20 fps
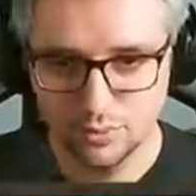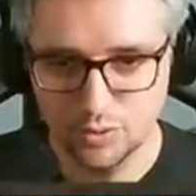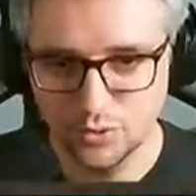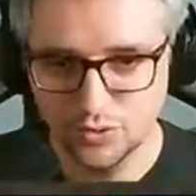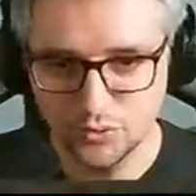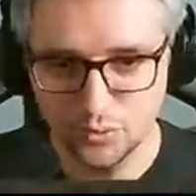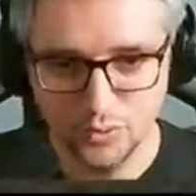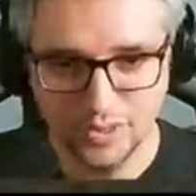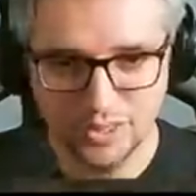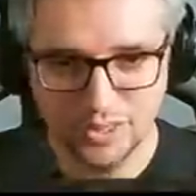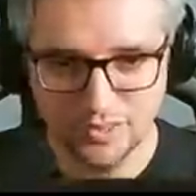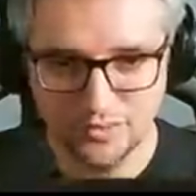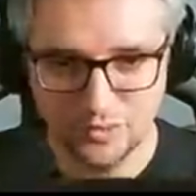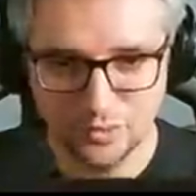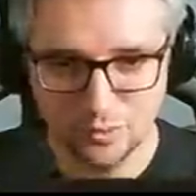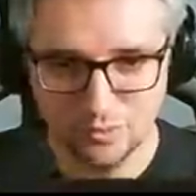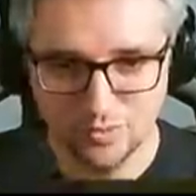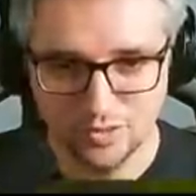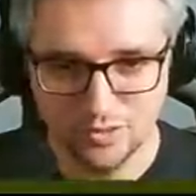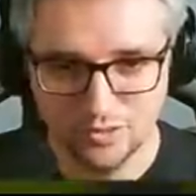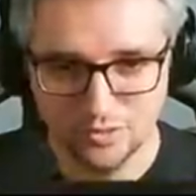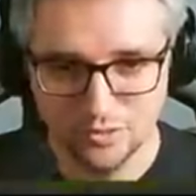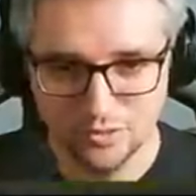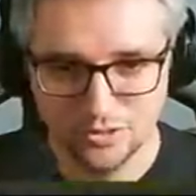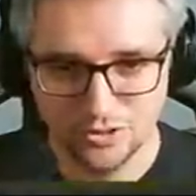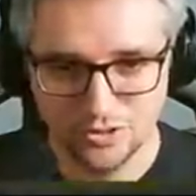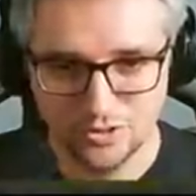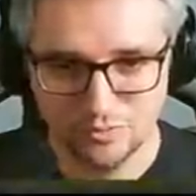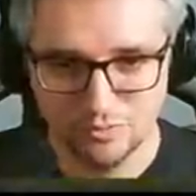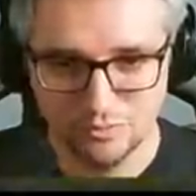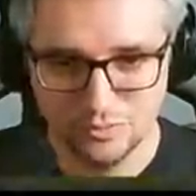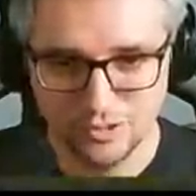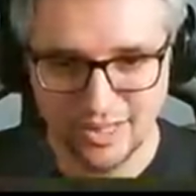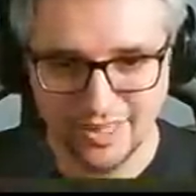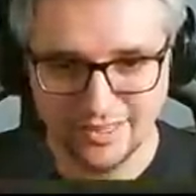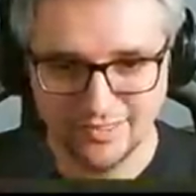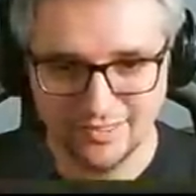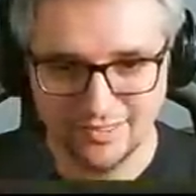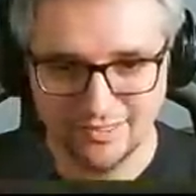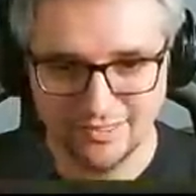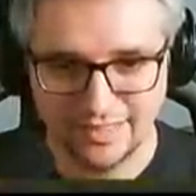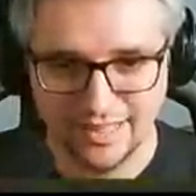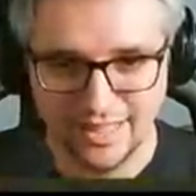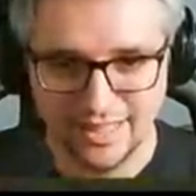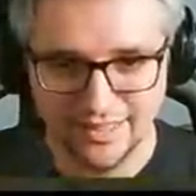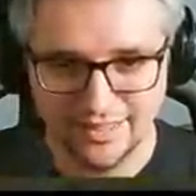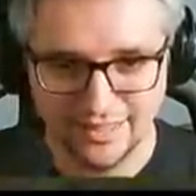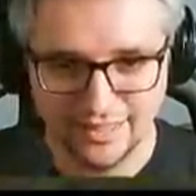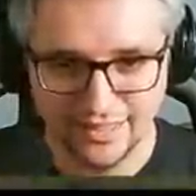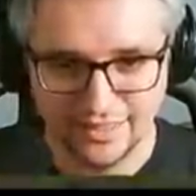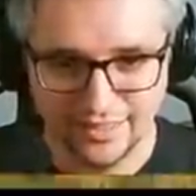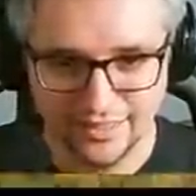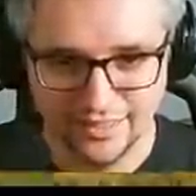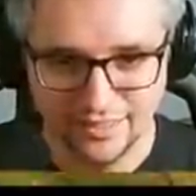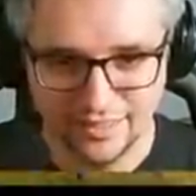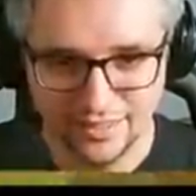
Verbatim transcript: Plus we get some uh, dodge jump practice landing.